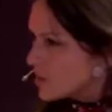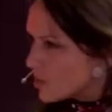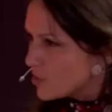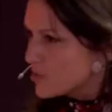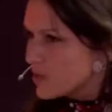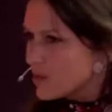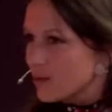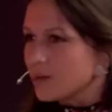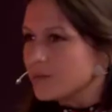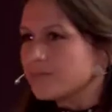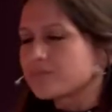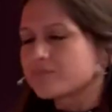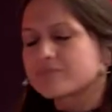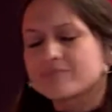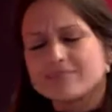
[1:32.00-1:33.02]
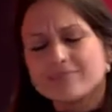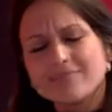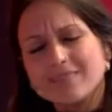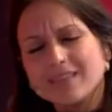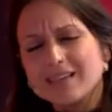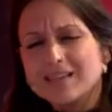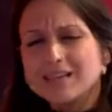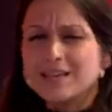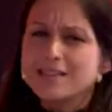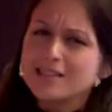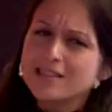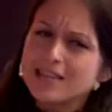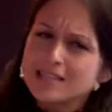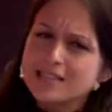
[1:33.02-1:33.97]
go there.
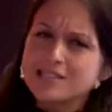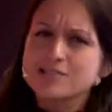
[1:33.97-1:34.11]
So that's